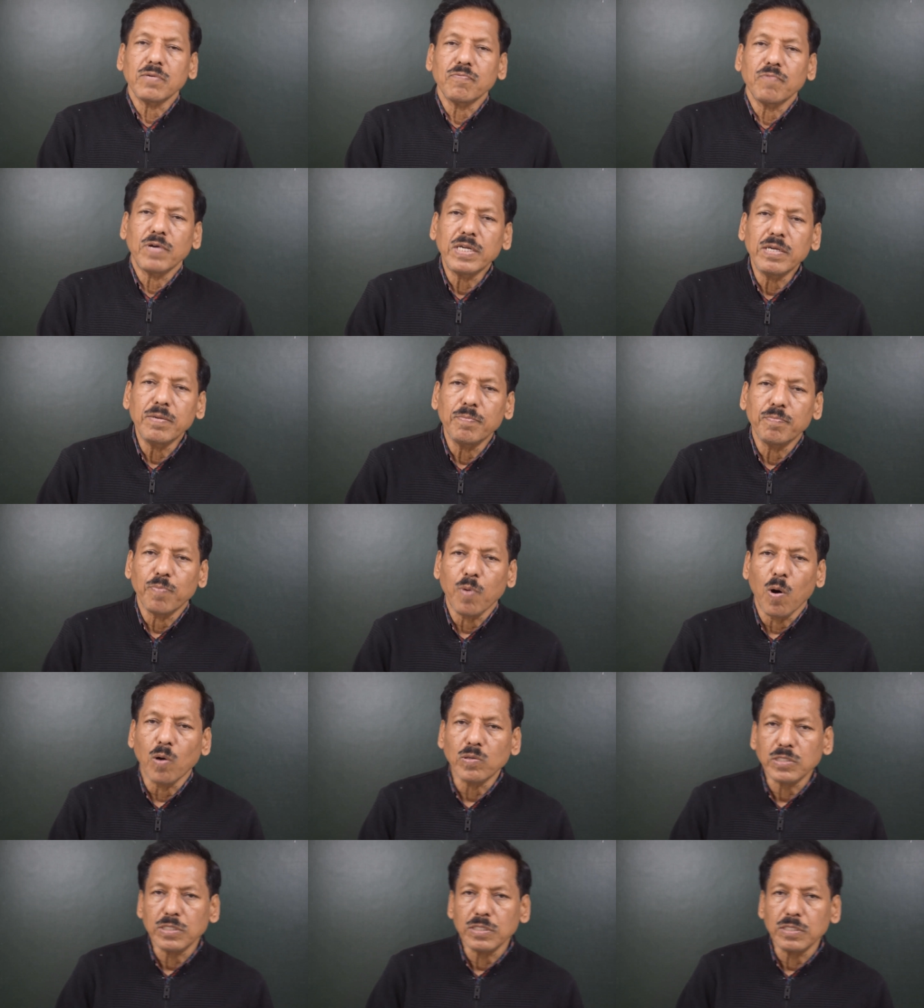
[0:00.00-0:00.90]
very
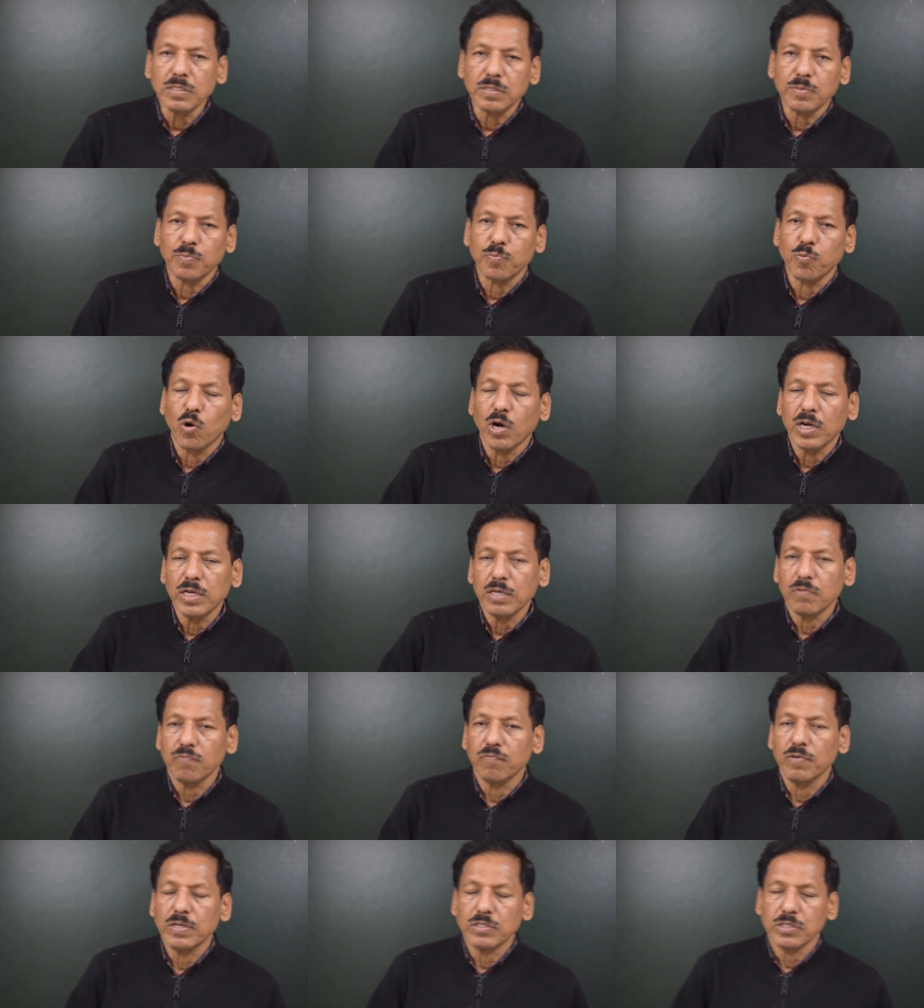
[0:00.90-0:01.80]
important point
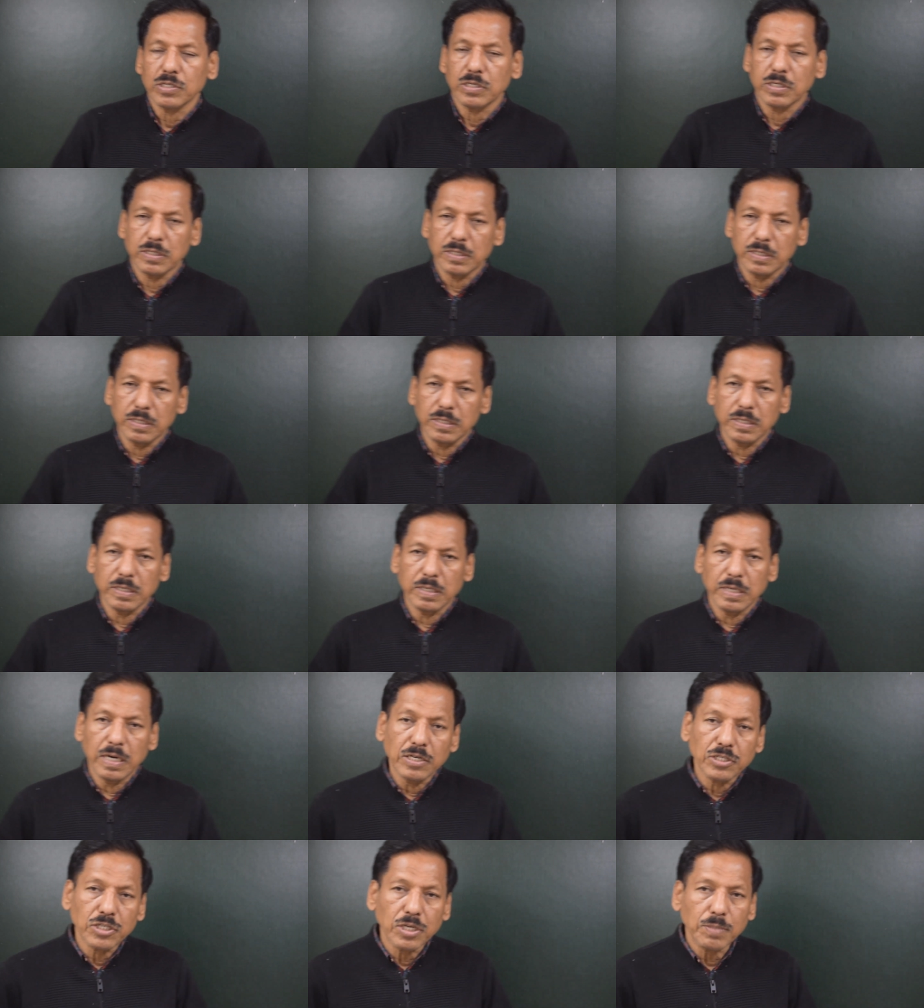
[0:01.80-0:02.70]
which uh,
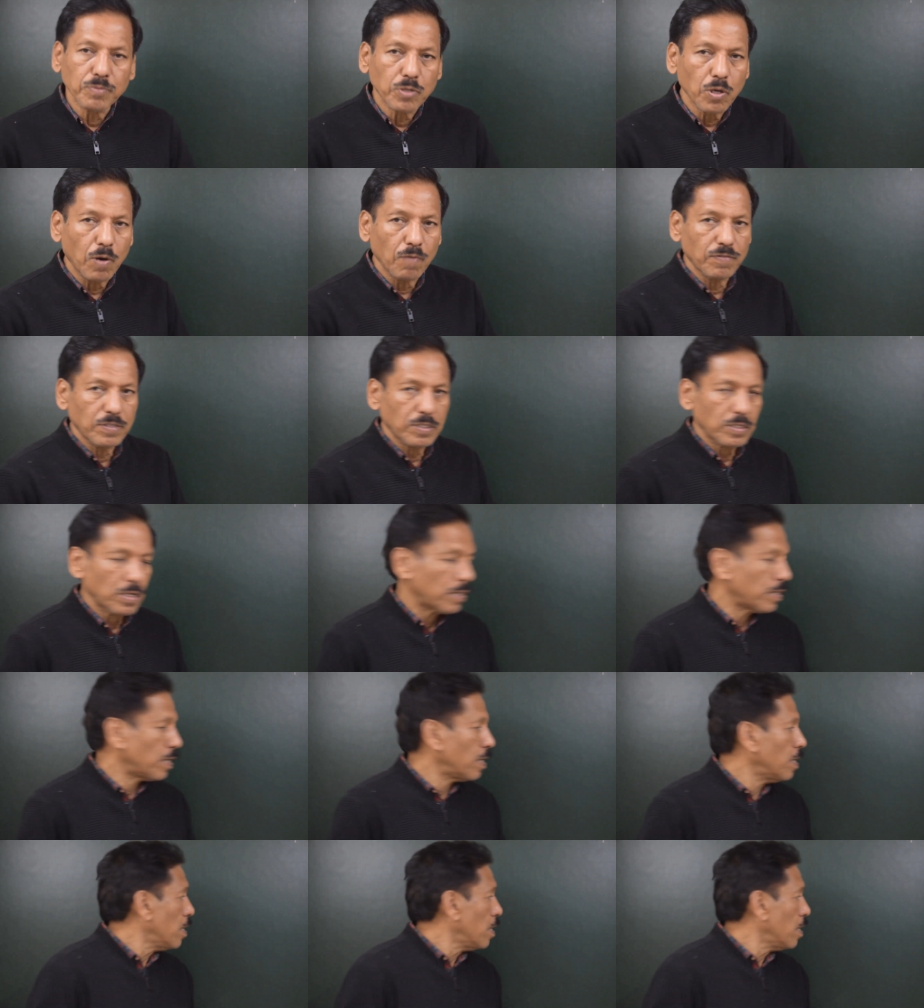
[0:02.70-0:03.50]
a ship's officer